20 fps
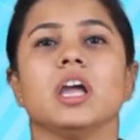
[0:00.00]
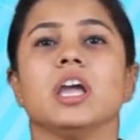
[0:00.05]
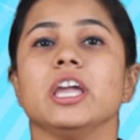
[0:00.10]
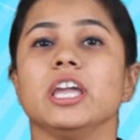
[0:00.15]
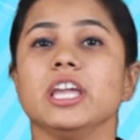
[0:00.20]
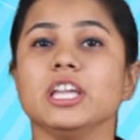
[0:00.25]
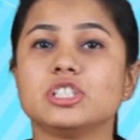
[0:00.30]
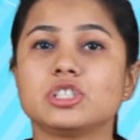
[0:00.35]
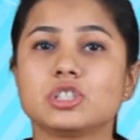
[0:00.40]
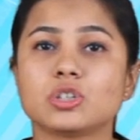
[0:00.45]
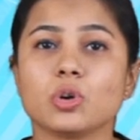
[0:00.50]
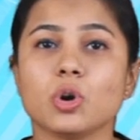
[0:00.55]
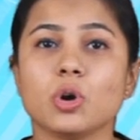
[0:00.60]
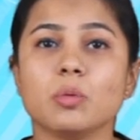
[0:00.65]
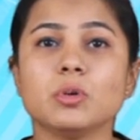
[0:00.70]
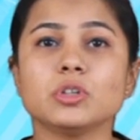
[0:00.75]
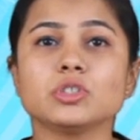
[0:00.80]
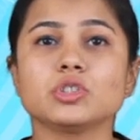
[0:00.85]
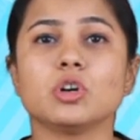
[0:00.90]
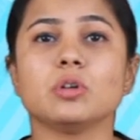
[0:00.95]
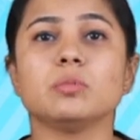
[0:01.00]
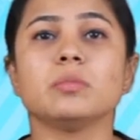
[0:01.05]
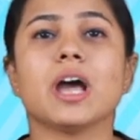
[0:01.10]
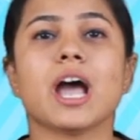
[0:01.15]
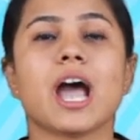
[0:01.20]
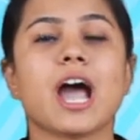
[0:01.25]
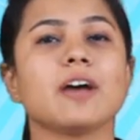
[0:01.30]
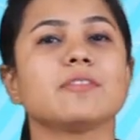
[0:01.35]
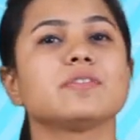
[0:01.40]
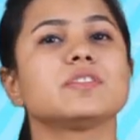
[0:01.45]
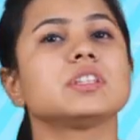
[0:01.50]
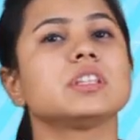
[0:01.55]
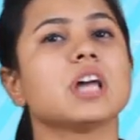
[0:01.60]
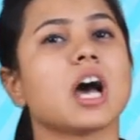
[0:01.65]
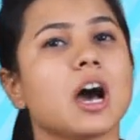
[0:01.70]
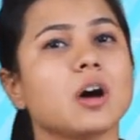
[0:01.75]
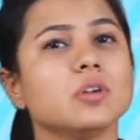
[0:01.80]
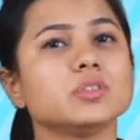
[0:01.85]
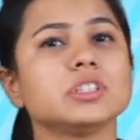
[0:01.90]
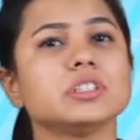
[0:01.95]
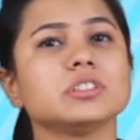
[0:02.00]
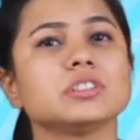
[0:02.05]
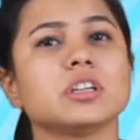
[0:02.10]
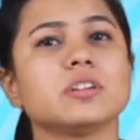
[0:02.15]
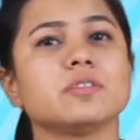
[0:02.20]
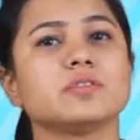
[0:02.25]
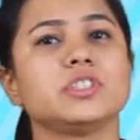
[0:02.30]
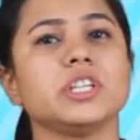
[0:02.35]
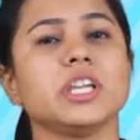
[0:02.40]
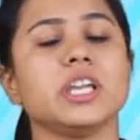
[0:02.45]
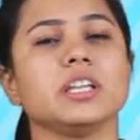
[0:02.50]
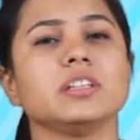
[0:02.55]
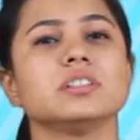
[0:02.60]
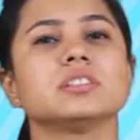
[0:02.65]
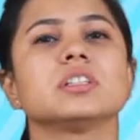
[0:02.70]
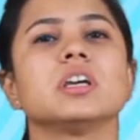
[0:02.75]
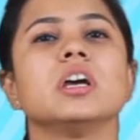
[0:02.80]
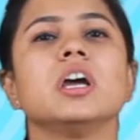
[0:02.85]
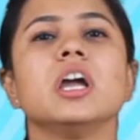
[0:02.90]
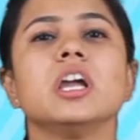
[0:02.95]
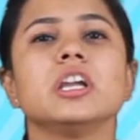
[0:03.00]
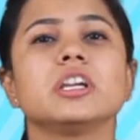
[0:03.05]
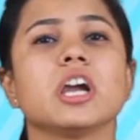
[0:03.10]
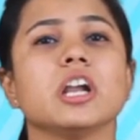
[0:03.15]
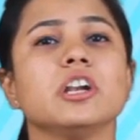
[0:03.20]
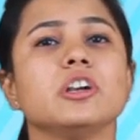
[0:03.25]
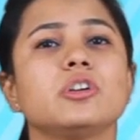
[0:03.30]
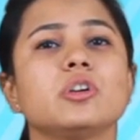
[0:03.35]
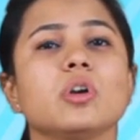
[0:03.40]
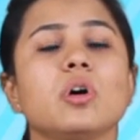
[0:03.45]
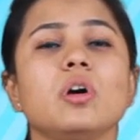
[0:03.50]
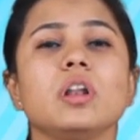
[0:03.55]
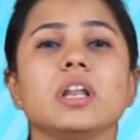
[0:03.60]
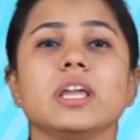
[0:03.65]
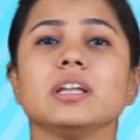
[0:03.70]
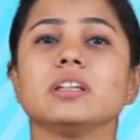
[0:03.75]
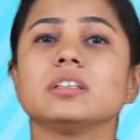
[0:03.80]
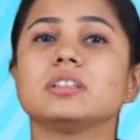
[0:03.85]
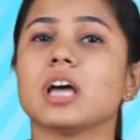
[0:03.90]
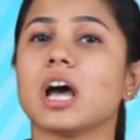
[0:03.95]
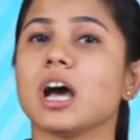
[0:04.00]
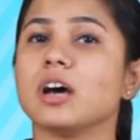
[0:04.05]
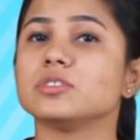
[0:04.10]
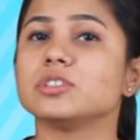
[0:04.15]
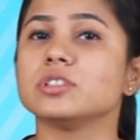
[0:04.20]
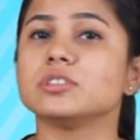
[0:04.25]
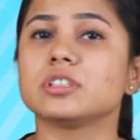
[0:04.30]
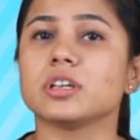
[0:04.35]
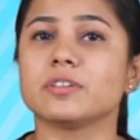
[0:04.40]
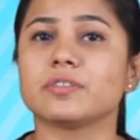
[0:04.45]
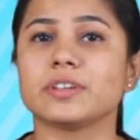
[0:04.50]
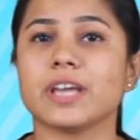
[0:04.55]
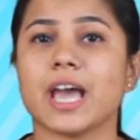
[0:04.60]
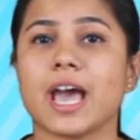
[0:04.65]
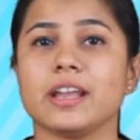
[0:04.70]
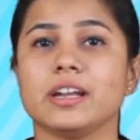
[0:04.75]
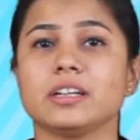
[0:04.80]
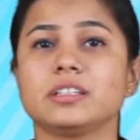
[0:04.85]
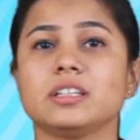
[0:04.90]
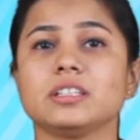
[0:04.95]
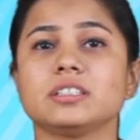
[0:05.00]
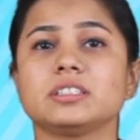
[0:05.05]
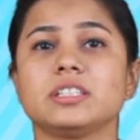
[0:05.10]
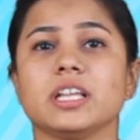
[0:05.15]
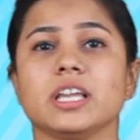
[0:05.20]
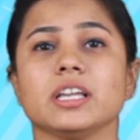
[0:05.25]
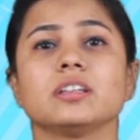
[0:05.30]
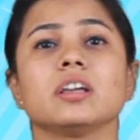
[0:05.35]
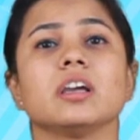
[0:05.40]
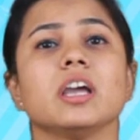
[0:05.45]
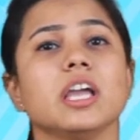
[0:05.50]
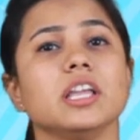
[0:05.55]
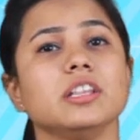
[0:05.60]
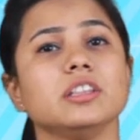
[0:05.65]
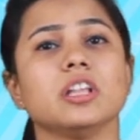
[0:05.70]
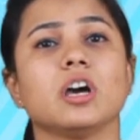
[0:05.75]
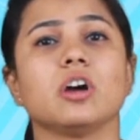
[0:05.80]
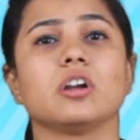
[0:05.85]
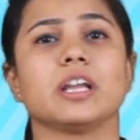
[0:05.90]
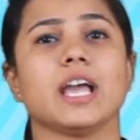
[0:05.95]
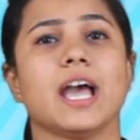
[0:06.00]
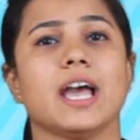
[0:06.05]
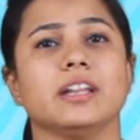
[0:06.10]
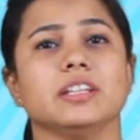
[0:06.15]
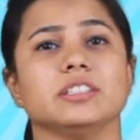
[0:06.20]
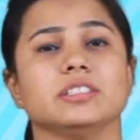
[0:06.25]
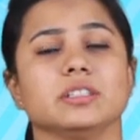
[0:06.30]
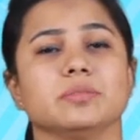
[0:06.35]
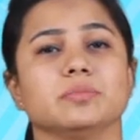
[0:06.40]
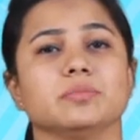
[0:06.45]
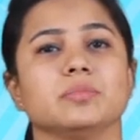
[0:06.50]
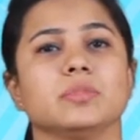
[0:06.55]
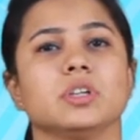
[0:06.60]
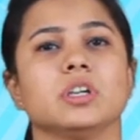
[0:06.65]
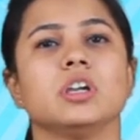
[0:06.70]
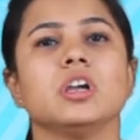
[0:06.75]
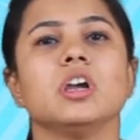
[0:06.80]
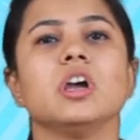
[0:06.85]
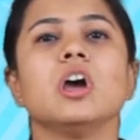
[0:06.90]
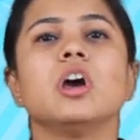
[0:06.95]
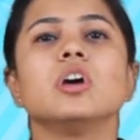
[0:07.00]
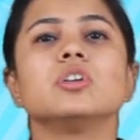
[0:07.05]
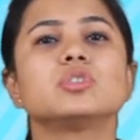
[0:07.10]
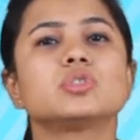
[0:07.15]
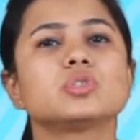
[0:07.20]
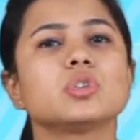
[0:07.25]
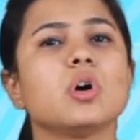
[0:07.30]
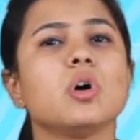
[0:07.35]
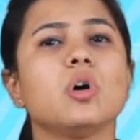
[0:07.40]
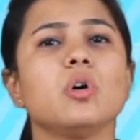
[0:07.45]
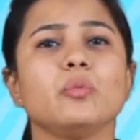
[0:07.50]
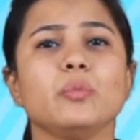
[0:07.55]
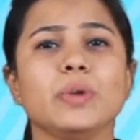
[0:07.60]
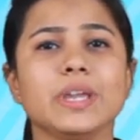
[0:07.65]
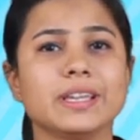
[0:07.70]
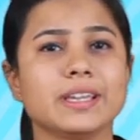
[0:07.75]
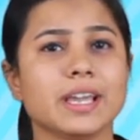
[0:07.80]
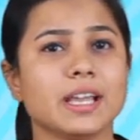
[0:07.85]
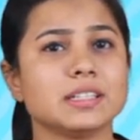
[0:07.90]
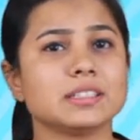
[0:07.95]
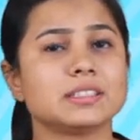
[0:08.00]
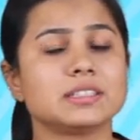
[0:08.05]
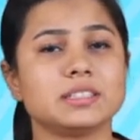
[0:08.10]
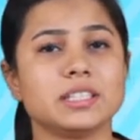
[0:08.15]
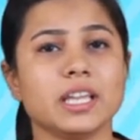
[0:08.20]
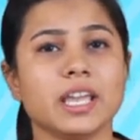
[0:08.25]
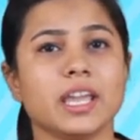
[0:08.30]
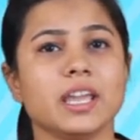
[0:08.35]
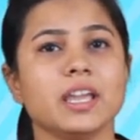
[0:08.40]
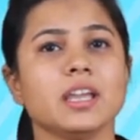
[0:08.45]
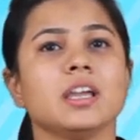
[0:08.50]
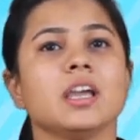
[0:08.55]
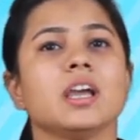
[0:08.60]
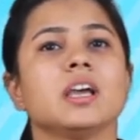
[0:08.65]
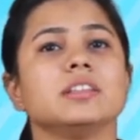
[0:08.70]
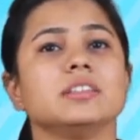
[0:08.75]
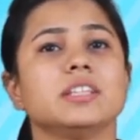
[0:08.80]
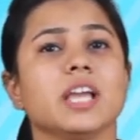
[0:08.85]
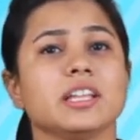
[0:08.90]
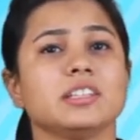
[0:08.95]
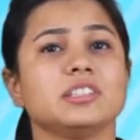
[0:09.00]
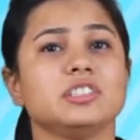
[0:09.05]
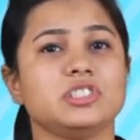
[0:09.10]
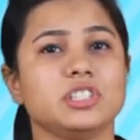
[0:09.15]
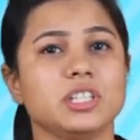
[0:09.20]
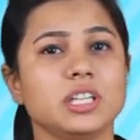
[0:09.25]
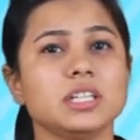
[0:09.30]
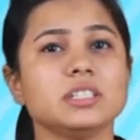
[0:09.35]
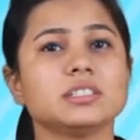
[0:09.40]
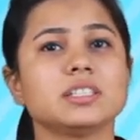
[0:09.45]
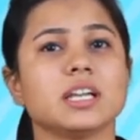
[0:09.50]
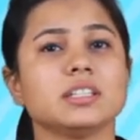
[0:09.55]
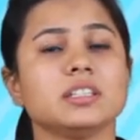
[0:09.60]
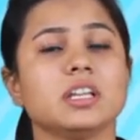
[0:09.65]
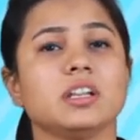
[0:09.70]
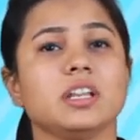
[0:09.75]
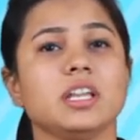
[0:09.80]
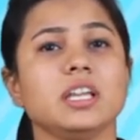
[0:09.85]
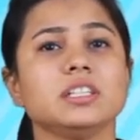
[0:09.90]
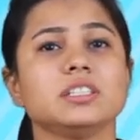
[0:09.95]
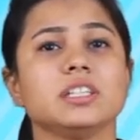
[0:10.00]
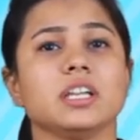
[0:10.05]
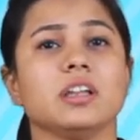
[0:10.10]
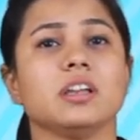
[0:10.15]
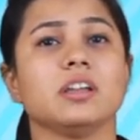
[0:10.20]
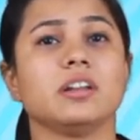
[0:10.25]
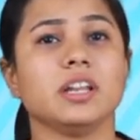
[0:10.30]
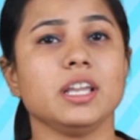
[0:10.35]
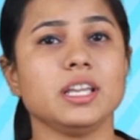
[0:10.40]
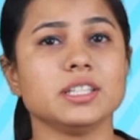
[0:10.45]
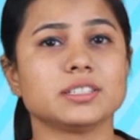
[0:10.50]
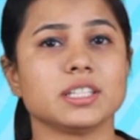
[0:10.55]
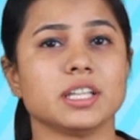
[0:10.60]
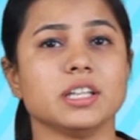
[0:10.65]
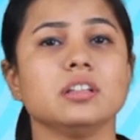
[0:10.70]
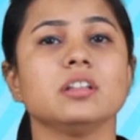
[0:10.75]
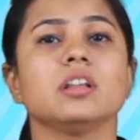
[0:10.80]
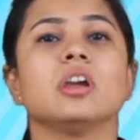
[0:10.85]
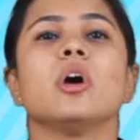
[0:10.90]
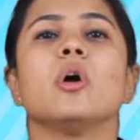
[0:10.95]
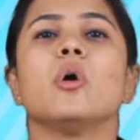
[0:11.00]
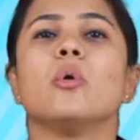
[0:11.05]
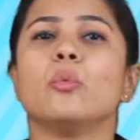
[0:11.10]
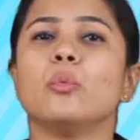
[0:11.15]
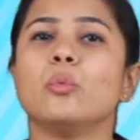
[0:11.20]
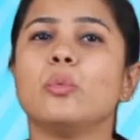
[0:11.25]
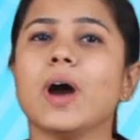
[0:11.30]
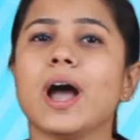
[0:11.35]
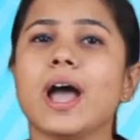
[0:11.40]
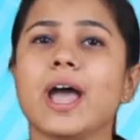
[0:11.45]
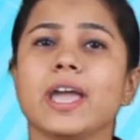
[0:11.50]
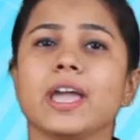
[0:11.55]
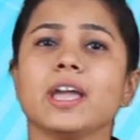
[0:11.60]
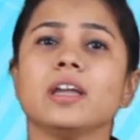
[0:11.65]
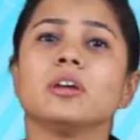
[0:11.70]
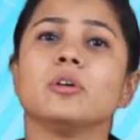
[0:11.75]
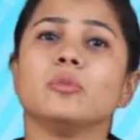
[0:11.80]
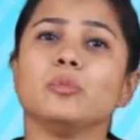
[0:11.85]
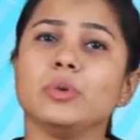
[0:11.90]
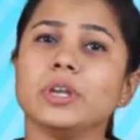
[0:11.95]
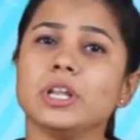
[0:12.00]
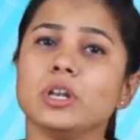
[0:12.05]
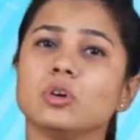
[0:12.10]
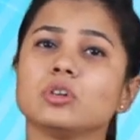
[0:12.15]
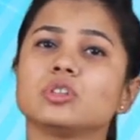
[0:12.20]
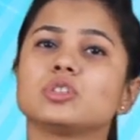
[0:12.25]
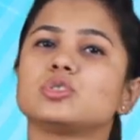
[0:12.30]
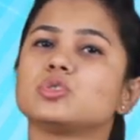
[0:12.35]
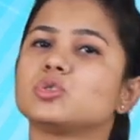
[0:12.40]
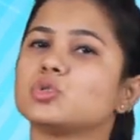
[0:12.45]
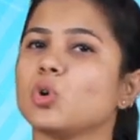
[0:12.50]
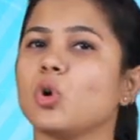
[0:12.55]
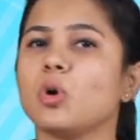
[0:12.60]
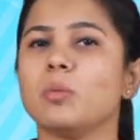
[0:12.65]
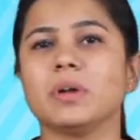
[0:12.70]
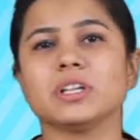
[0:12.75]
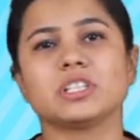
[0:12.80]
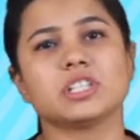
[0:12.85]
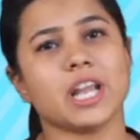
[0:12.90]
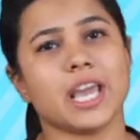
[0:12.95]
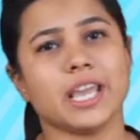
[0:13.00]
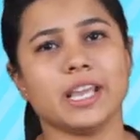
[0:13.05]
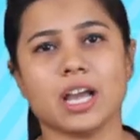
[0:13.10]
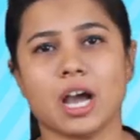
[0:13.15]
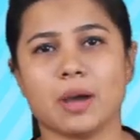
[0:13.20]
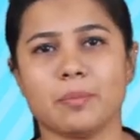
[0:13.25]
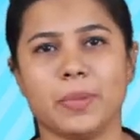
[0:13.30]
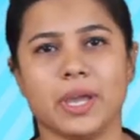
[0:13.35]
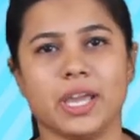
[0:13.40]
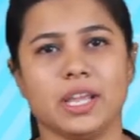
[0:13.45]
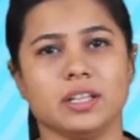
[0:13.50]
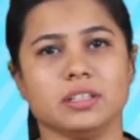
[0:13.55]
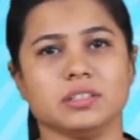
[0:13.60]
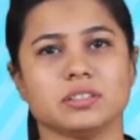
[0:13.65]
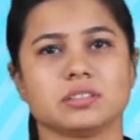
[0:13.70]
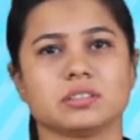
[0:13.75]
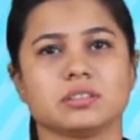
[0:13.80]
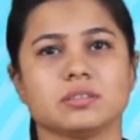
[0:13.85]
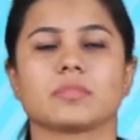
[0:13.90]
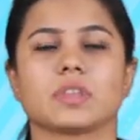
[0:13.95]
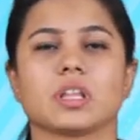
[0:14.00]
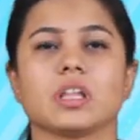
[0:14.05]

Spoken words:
Each chromosome has thousands of genes controlling thousands of characteristic in the organism. So, we can say that genes are the reason why we look so much like our parents.